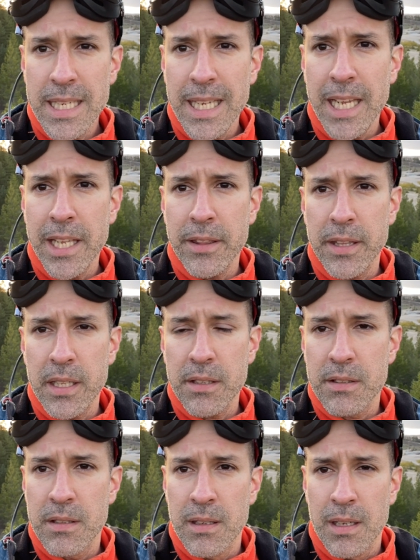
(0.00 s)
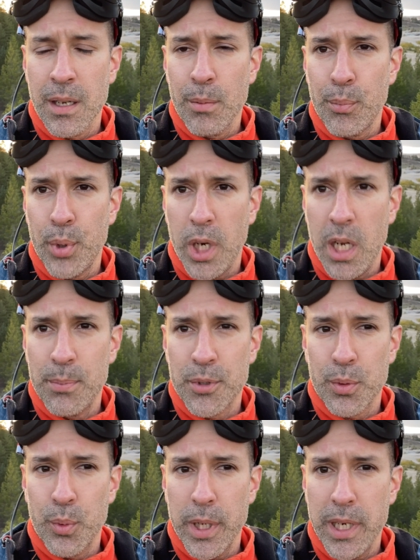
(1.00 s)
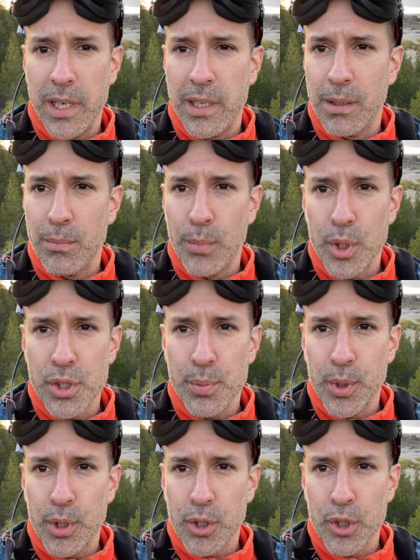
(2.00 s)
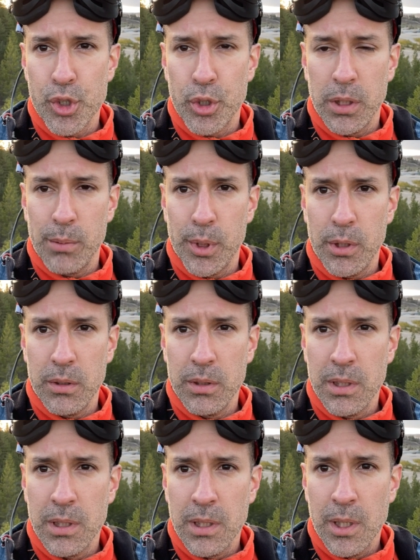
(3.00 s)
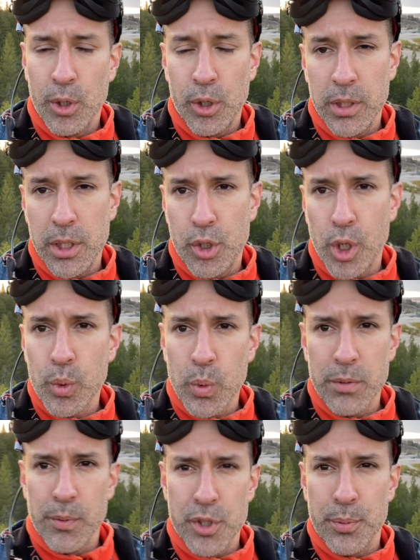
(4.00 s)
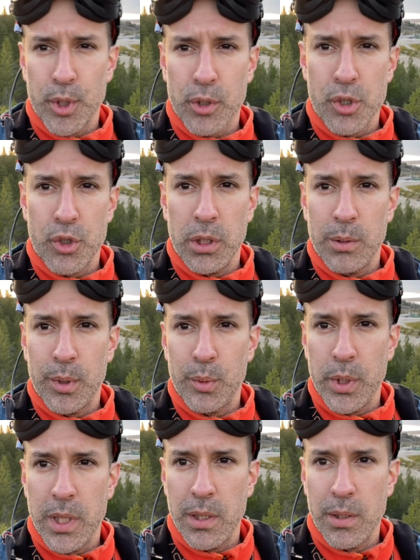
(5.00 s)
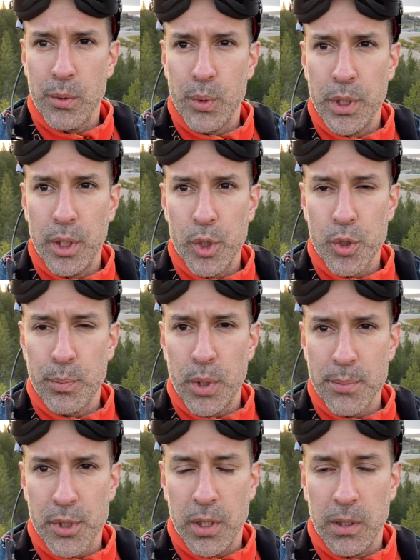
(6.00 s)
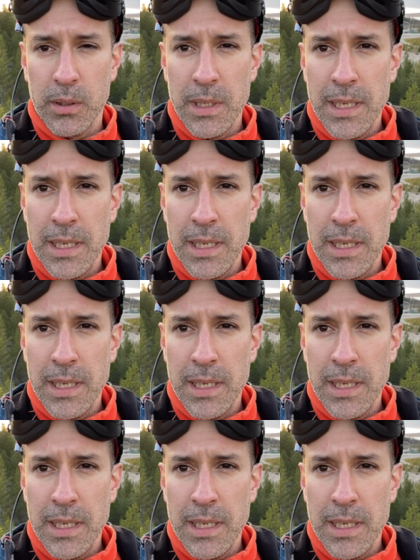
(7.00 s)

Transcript: Ethix props were much more controllable or the drone was much more controllable with the, with those props on